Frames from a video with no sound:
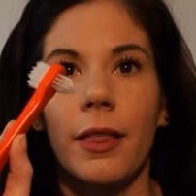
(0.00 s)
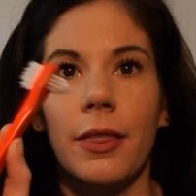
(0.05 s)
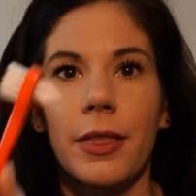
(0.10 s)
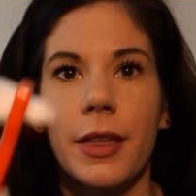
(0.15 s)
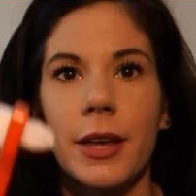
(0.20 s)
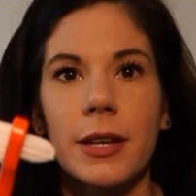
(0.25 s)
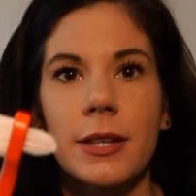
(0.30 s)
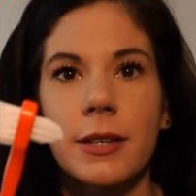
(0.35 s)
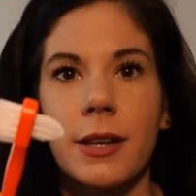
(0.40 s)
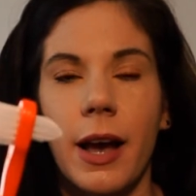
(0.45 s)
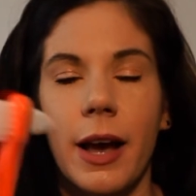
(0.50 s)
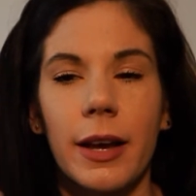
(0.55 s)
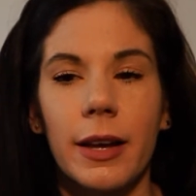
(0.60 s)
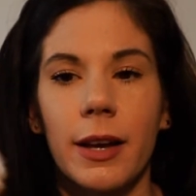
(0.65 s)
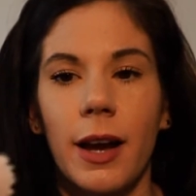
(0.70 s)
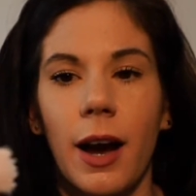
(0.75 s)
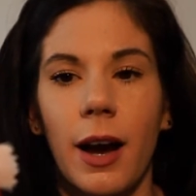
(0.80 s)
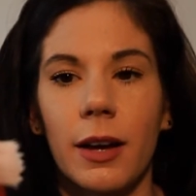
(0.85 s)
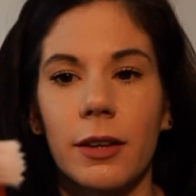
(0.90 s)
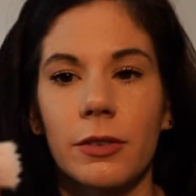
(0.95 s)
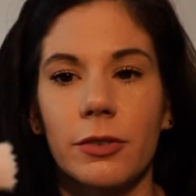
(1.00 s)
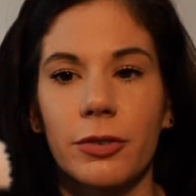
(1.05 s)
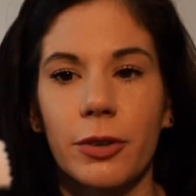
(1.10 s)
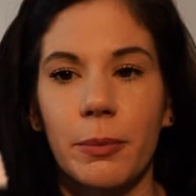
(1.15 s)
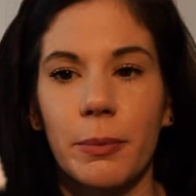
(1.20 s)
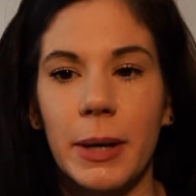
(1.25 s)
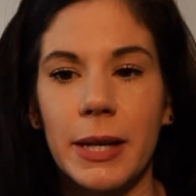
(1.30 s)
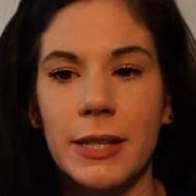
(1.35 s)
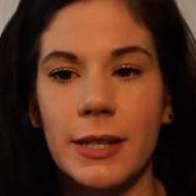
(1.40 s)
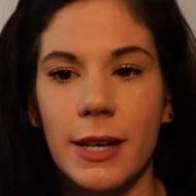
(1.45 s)
This I got
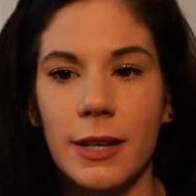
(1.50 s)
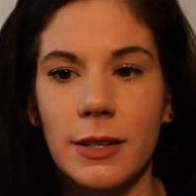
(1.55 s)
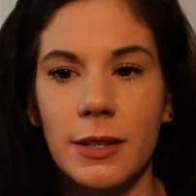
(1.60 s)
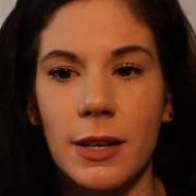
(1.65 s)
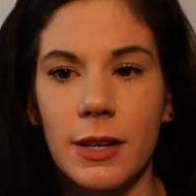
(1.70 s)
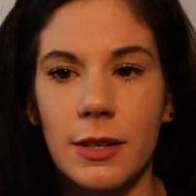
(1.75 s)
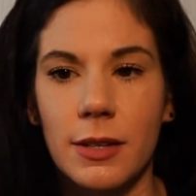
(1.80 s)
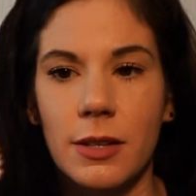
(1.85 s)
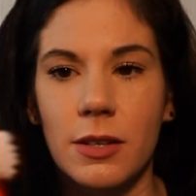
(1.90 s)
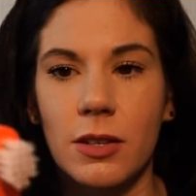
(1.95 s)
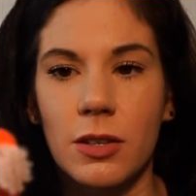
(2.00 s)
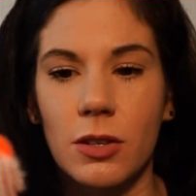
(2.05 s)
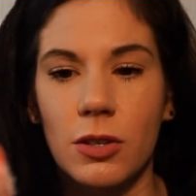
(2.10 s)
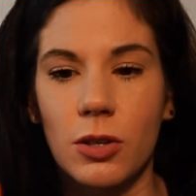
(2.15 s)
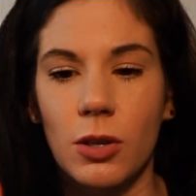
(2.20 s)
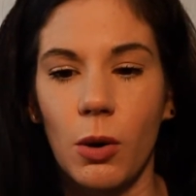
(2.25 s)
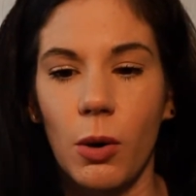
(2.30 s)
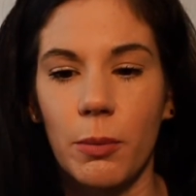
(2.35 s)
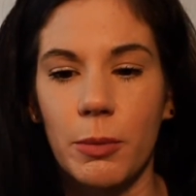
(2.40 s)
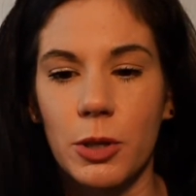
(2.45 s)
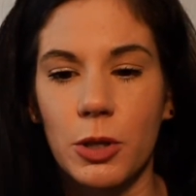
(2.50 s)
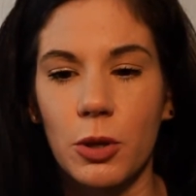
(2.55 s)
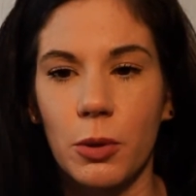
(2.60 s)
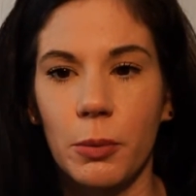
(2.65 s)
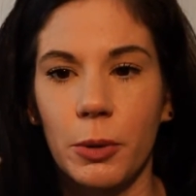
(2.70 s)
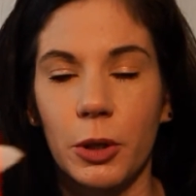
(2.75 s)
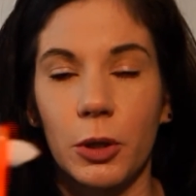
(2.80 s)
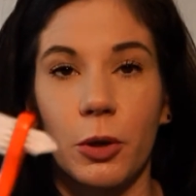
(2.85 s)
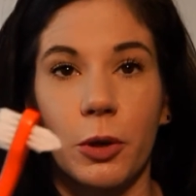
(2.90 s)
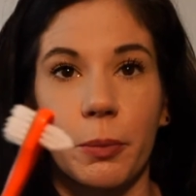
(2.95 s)
from my dentist, so I'm
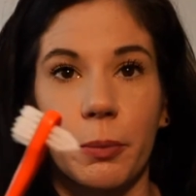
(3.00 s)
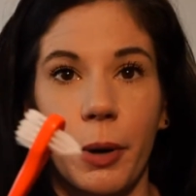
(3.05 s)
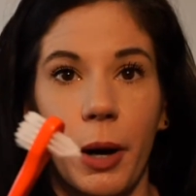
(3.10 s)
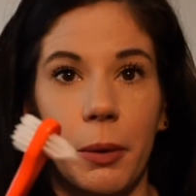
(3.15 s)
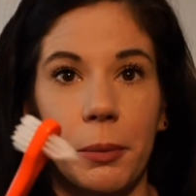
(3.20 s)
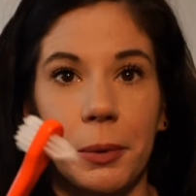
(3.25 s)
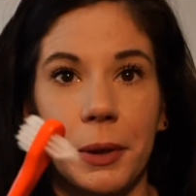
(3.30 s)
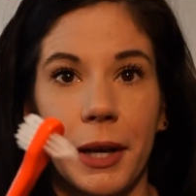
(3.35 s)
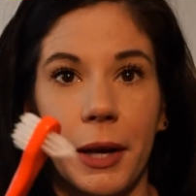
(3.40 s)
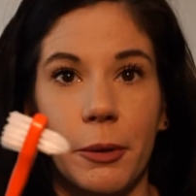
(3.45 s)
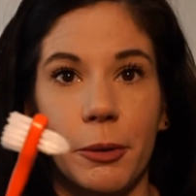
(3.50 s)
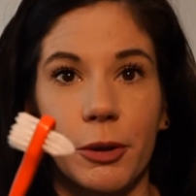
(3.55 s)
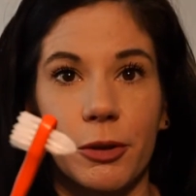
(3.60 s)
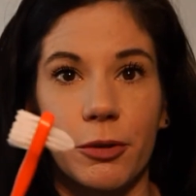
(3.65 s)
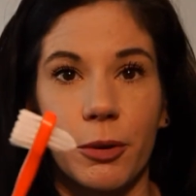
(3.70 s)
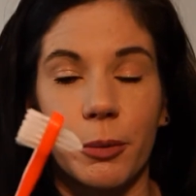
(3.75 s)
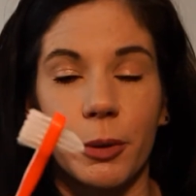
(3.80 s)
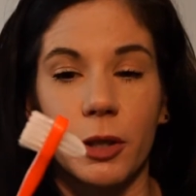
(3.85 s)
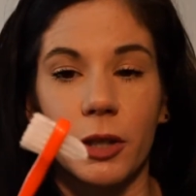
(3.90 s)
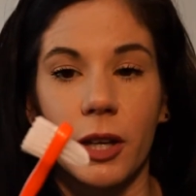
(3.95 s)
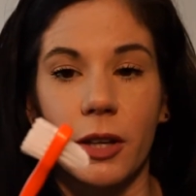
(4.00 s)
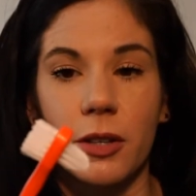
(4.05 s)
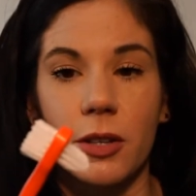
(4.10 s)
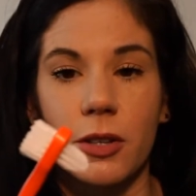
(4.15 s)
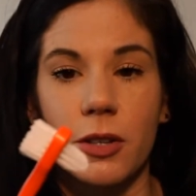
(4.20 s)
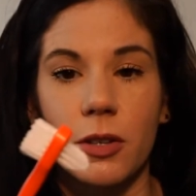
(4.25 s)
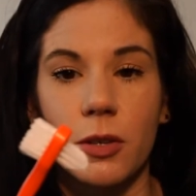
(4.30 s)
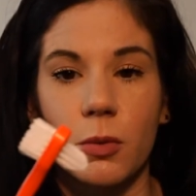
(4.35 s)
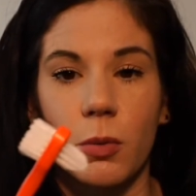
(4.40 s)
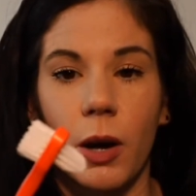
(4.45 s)
assuming you can probably get one from your
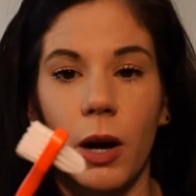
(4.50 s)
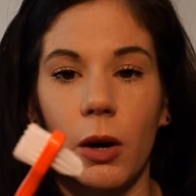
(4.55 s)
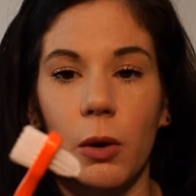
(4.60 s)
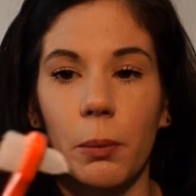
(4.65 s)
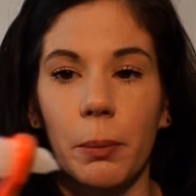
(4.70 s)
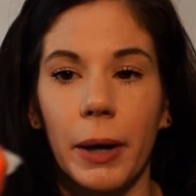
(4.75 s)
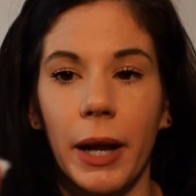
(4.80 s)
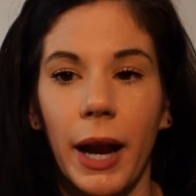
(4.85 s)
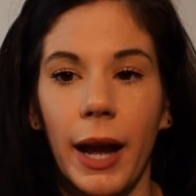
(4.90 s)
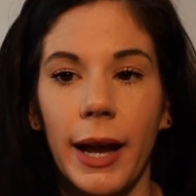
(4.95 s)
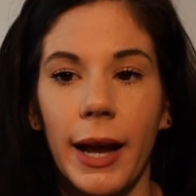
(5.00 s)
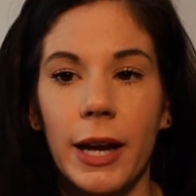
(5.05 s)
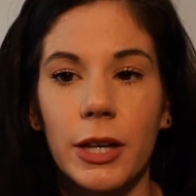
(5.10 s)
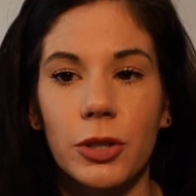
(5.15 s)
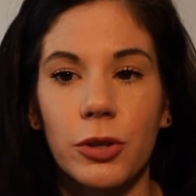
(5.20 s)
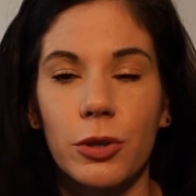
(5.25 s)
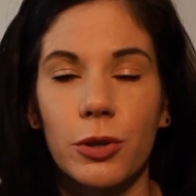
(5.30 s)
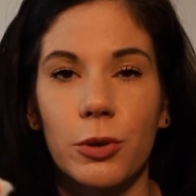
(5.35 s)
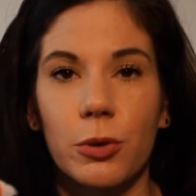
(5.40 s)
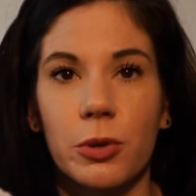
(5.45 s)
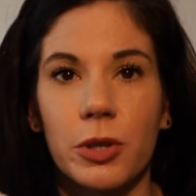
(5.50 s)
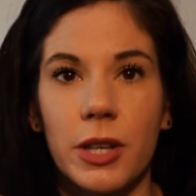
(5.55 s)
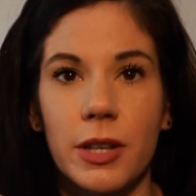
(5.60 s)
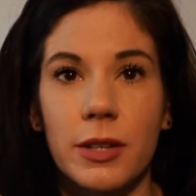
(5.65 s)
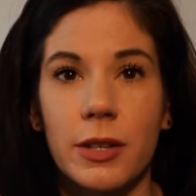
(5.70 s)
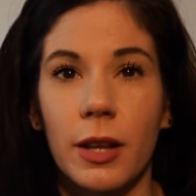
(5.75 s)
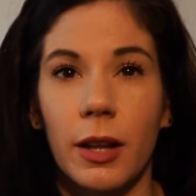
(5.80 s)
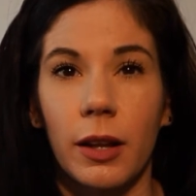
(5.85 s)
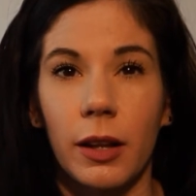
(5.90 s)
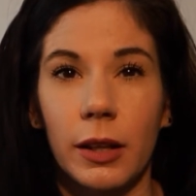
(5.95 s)
dentist as well, but I actually use
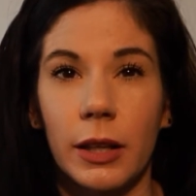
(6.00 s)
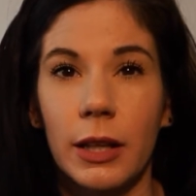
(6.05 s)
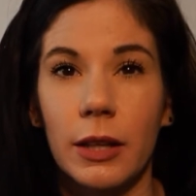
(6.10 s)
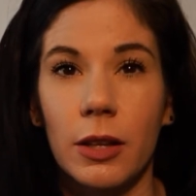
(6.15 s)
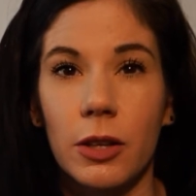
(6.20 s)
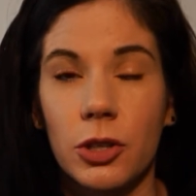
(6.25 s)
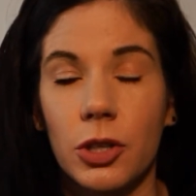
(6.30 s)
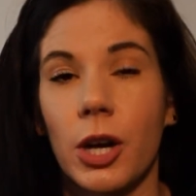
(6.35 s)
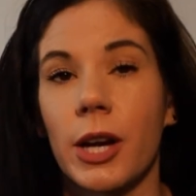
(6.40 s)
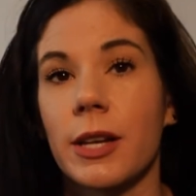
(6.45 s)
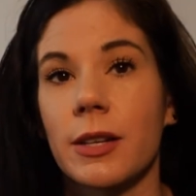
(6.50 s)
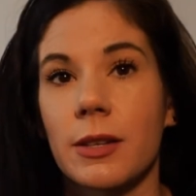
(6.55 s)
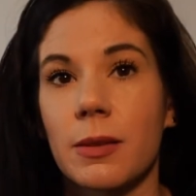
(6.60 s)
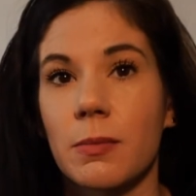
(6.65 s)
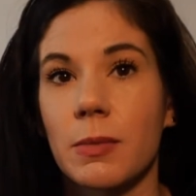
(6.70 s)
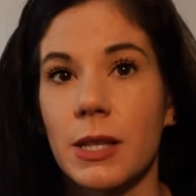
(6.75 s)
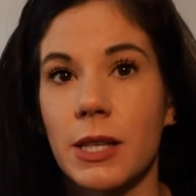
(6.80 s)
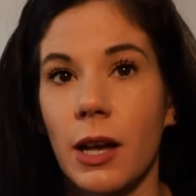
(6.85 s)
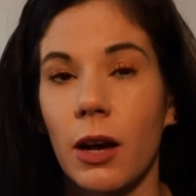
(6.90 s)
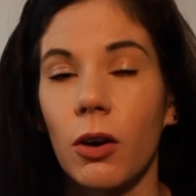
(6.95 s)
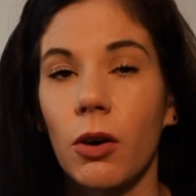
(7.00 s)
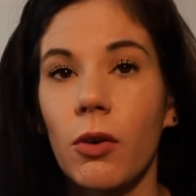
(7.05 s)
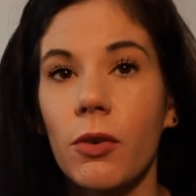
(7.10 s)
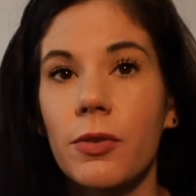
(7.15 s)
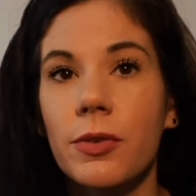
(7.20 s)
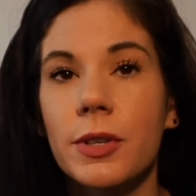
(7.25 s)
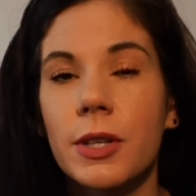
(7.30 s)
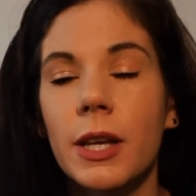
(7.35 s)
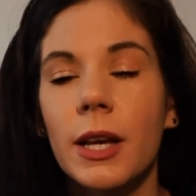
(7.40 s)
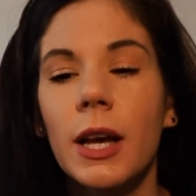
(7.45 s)
this to clean the trays
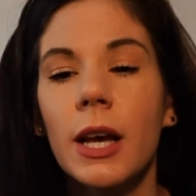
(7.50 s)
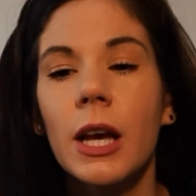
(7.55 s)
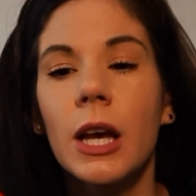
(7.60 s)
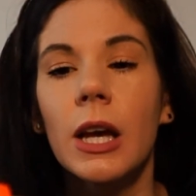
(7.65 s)
themselves.